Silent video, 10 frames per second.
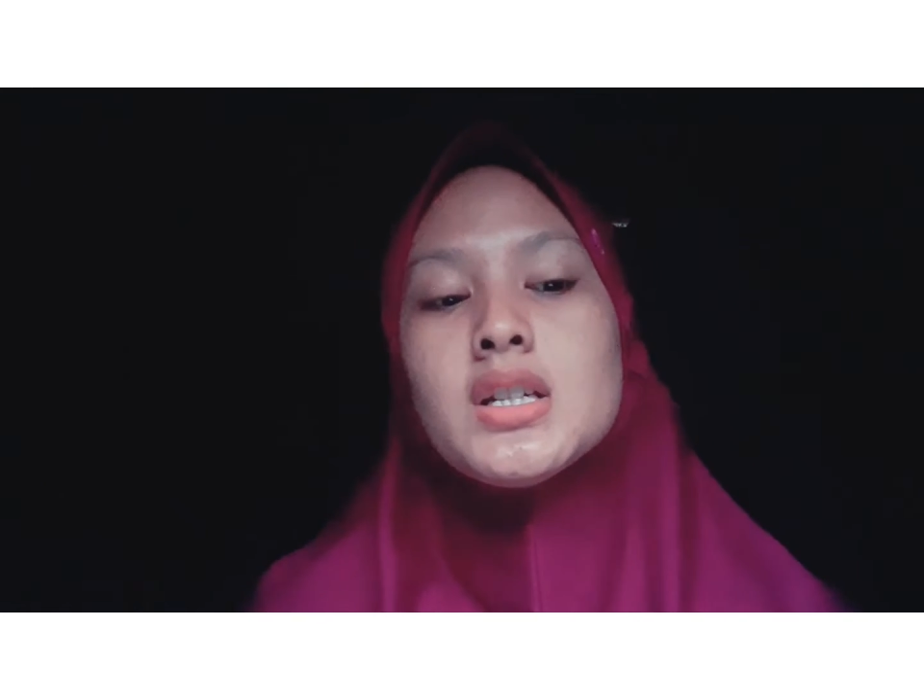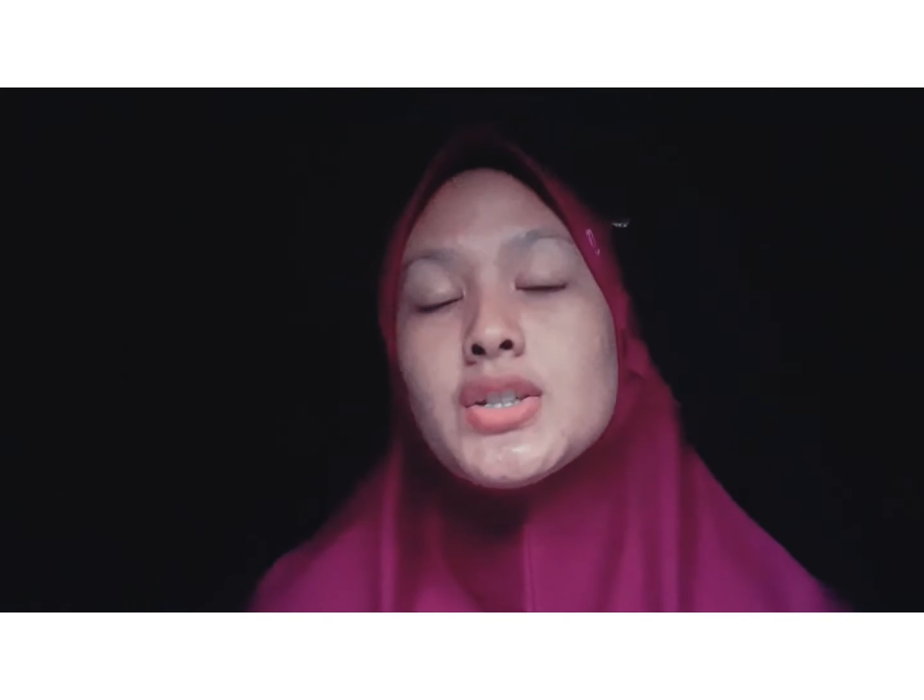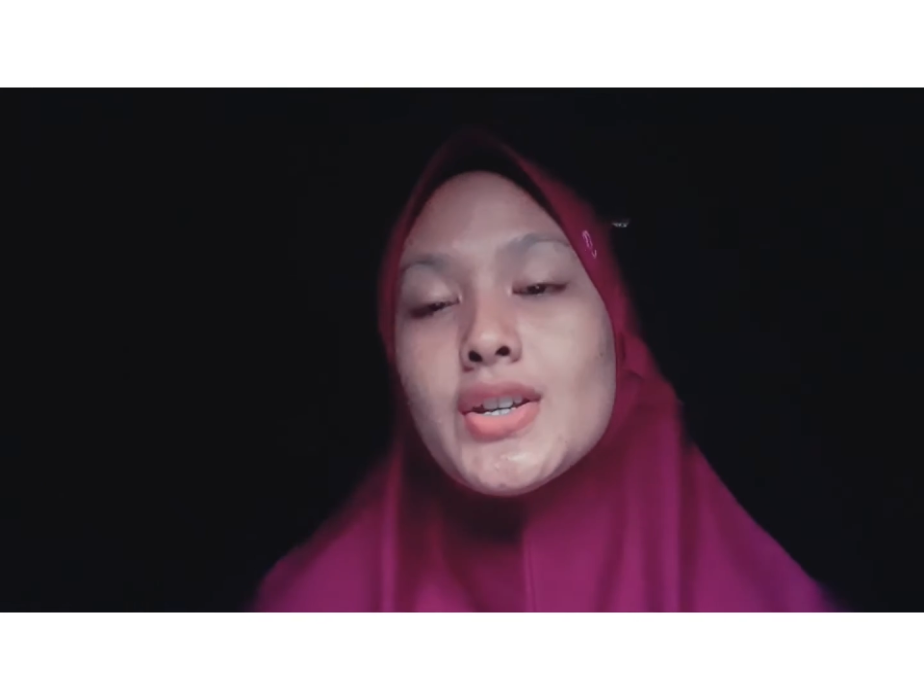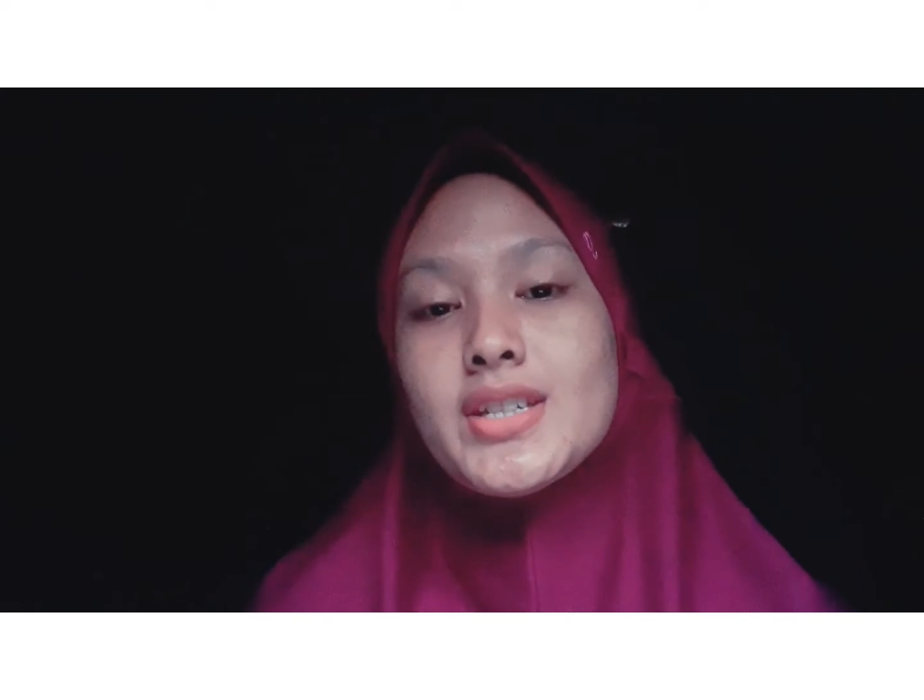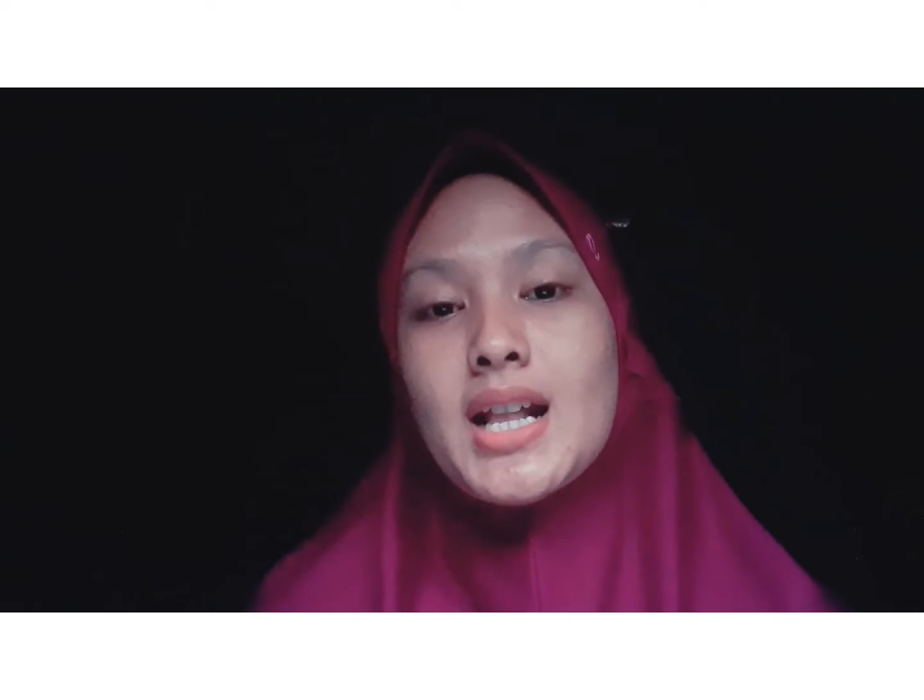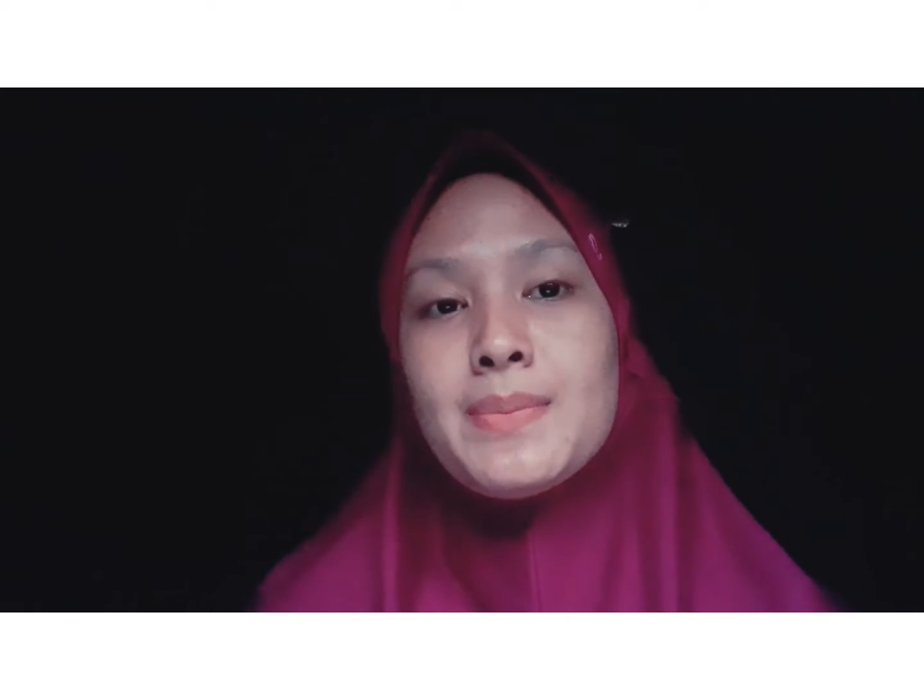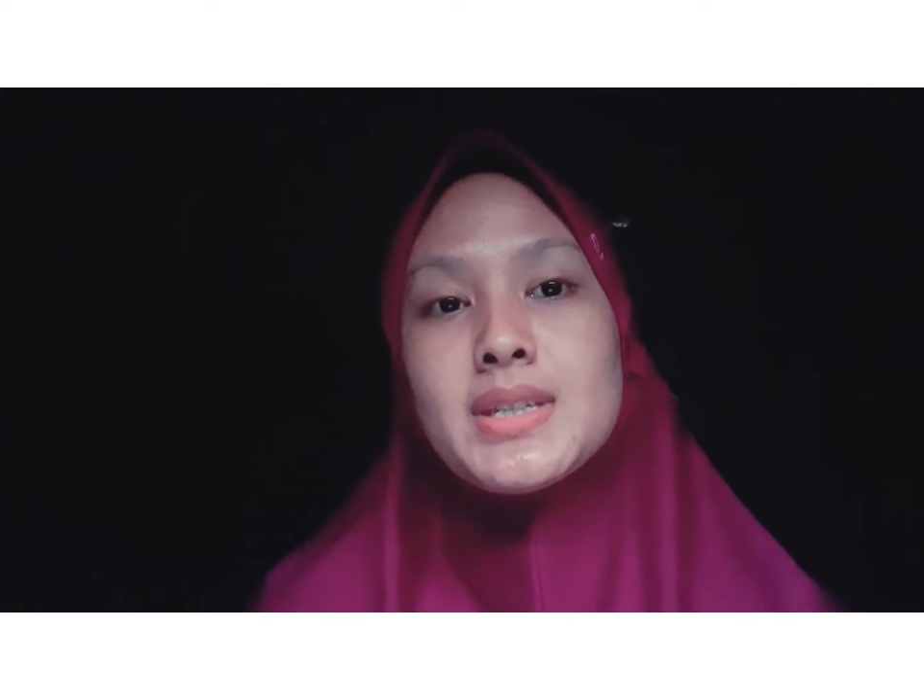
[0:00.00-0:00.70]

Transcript: social